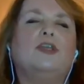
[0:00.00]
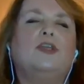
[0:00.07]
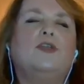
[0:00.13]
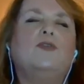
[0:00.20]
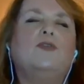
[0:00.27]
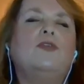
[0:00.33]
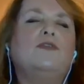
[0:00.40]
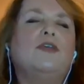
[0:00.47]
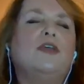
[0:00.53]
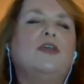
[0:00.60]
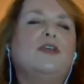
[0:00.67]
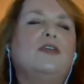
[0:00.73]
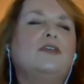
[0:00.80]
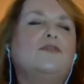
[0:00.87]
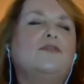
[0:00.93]
the
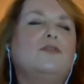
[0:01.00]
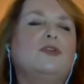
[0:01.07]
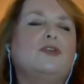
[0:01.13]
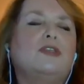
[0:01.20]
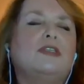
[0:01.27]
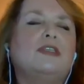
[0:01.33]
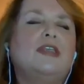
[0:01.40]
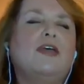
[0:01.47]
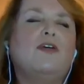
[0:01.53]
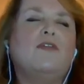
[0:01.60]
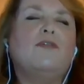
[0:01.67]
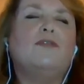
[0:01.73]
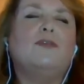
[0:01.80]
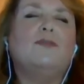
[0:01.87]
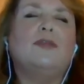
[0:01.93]
universe, from
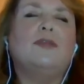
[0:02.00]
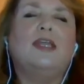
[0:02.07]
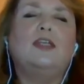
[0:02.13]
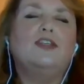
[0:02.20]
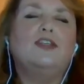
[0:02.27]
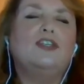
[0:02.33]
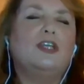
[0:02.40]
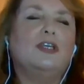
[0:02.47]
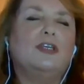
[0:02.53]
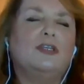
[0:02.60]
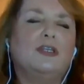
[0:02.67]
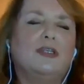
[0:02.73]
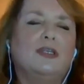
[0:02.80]
yourself, from nature,